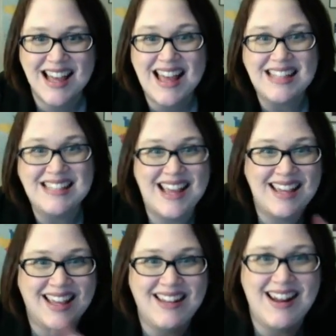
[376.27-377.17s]
des
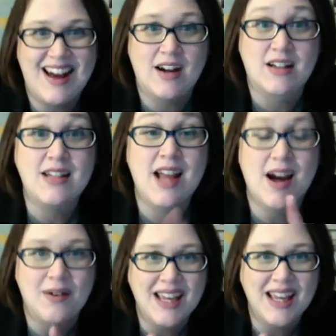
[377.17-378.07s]
canards. Now,
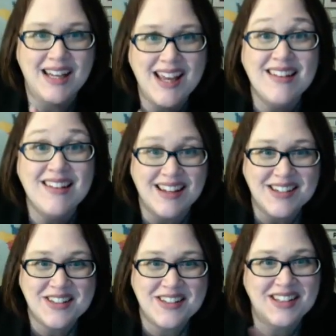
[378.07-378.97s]
in English,
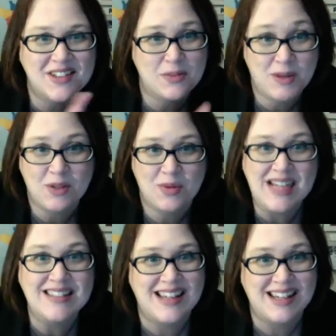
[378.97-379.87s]
this has been
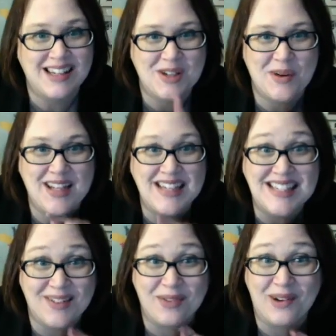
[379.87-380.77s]
translated to a
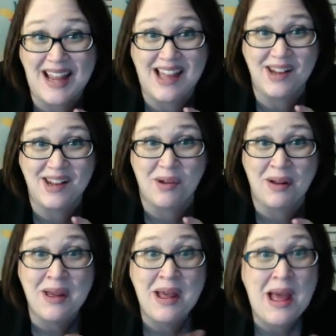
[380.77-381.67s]
different animal,
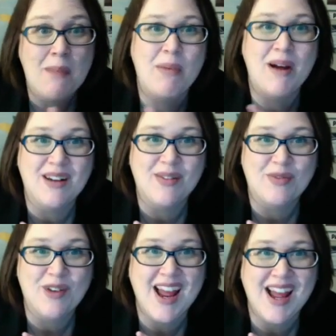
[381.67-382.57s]
but in
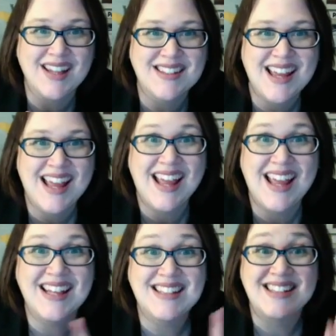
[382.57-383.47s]
France,
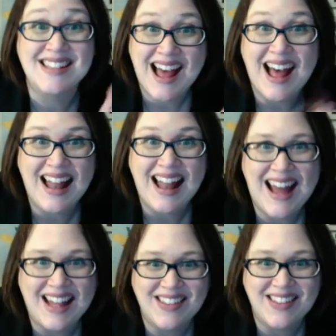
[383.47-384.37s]
it's la
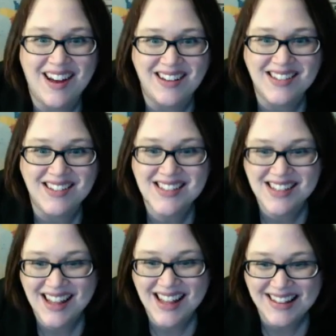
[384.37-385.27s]
danse
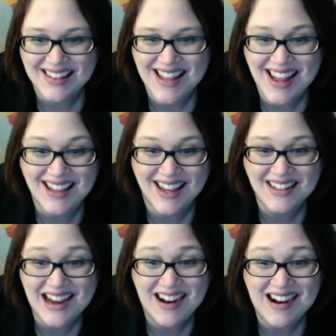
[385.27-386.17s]
des
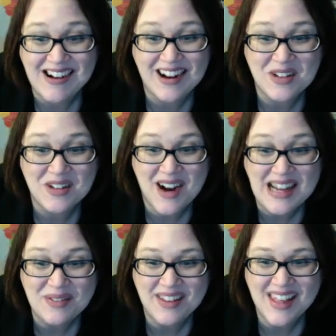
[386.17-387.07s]
canards. Are you ready
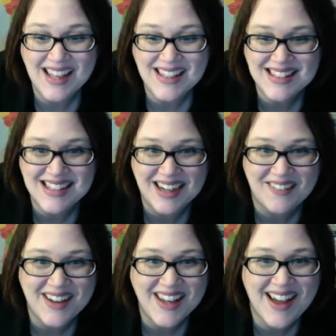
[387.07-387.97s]
for this? Here we
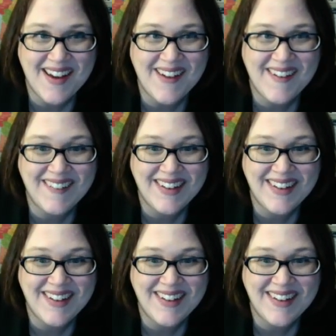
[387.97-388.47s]
go.